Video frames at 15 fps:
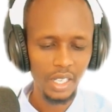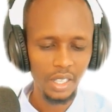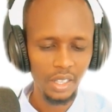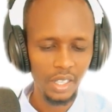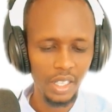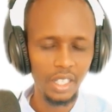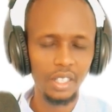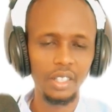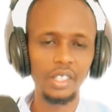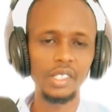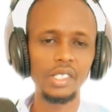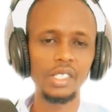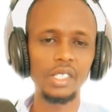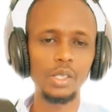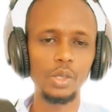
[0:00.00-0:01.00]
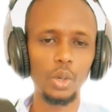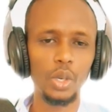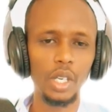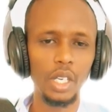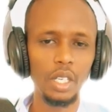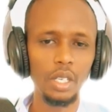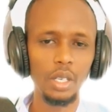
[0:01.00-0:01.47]
then this is
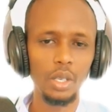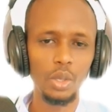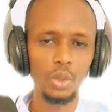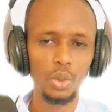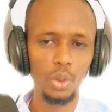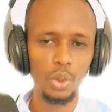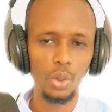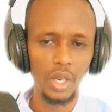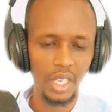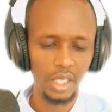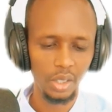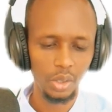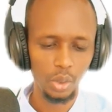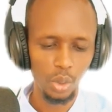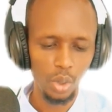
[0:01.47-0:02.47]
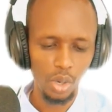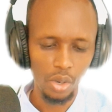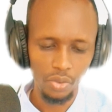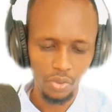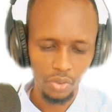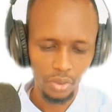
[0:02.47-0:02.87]
okay to write off.